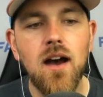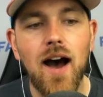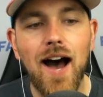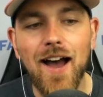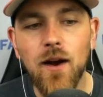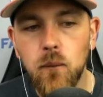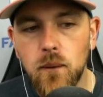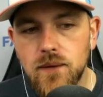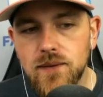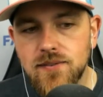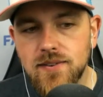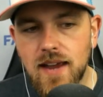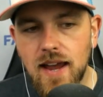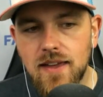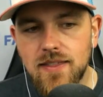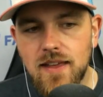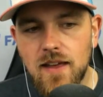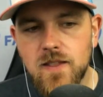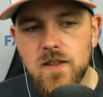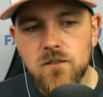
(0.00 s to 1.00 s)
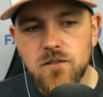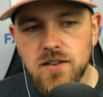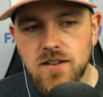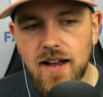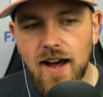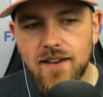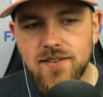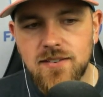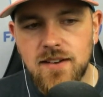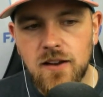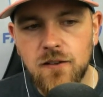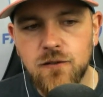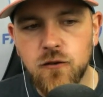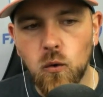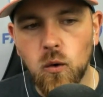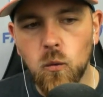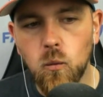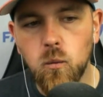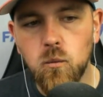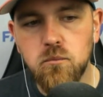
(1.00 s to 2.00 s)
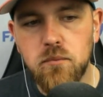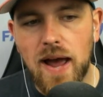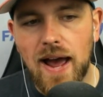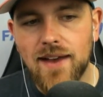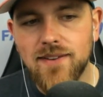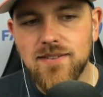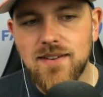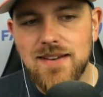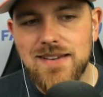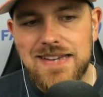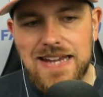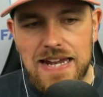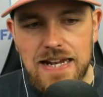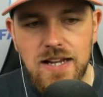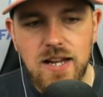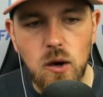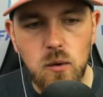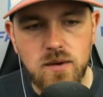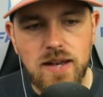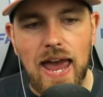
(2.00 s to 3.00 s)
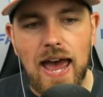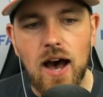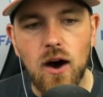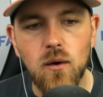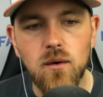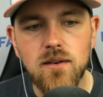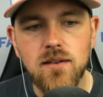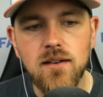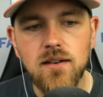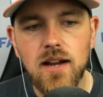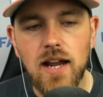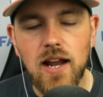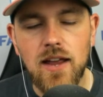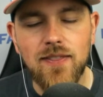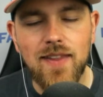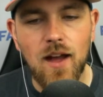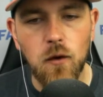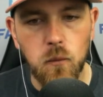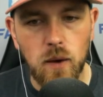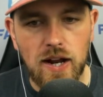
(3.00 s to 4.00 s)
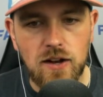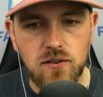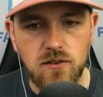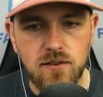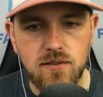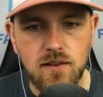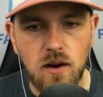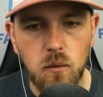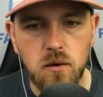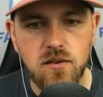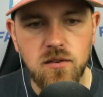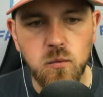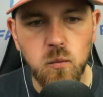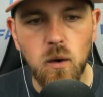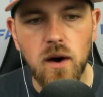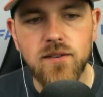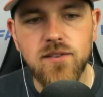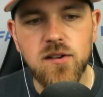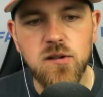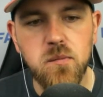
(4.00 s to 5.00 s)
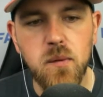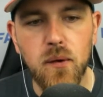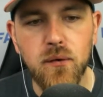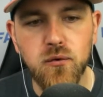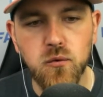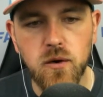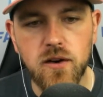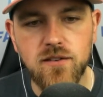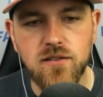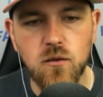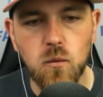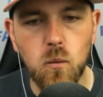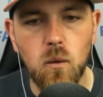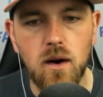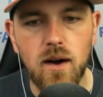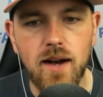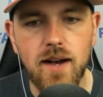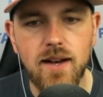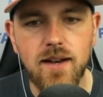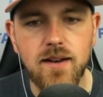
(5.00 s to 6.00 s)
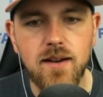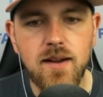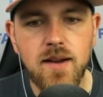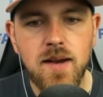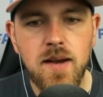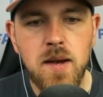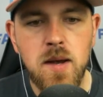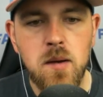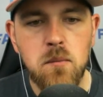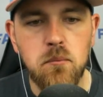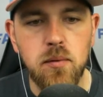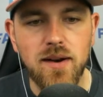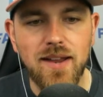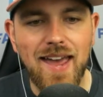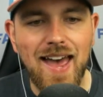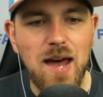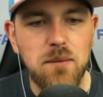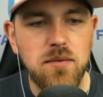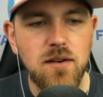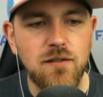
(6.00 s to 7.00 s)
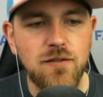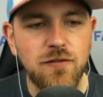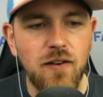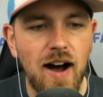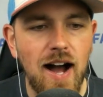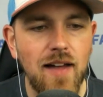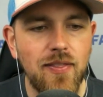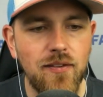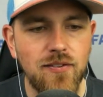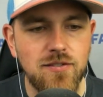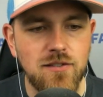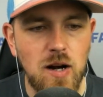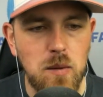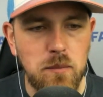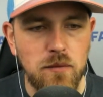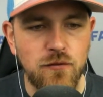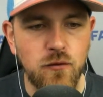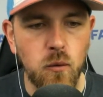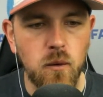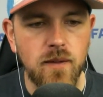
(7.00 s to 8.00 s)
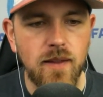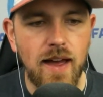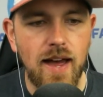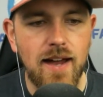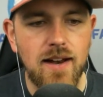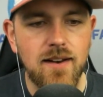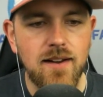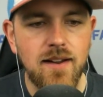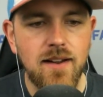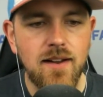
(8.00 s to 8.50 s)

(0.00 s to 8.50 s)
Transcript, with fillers: I will say that the velocity for Bassitt did go down in that Rangers start, which was his most recent one, but it had been fine the start before that.